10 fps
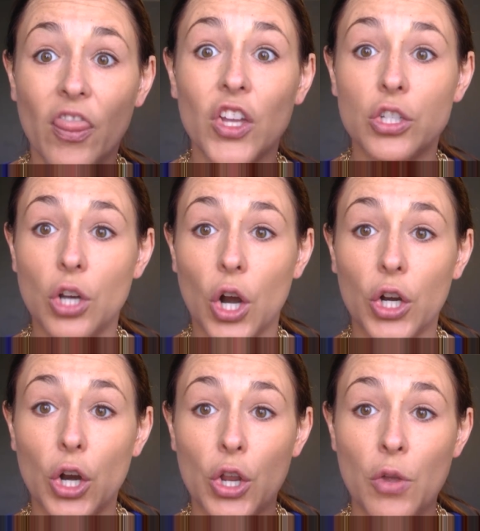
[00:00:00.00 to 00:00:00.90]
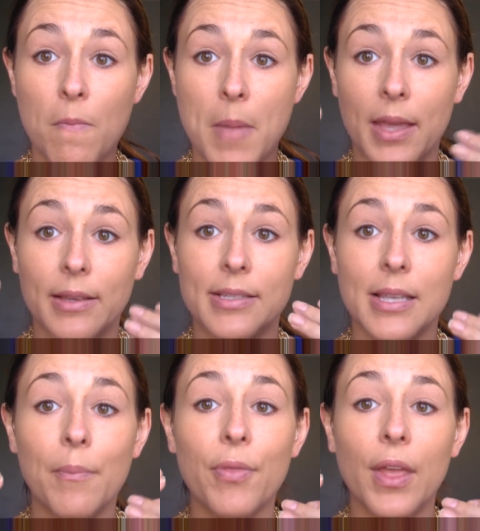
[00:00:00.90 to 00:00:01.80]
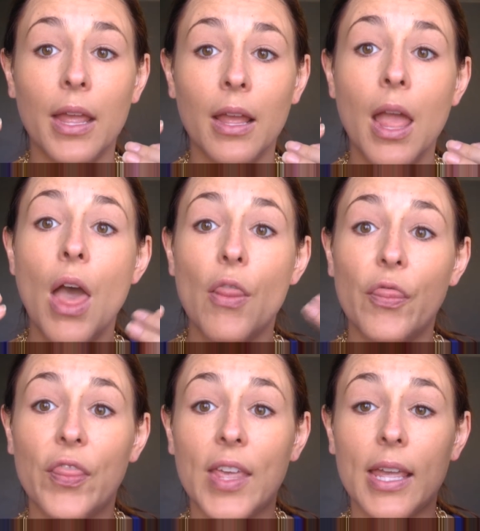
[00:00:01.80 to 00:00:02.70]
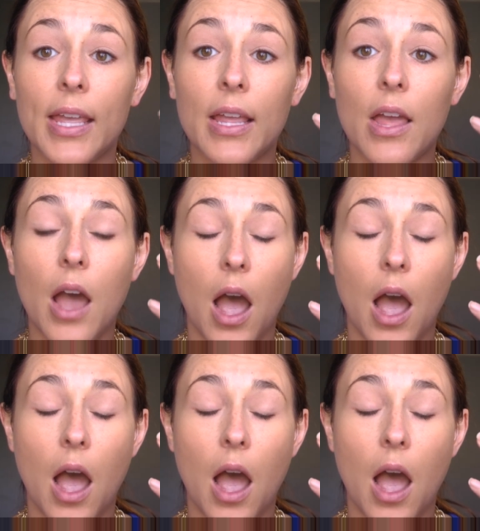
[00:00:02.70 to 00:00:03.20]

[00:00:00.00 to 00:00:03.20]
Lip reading: The darker you make something, the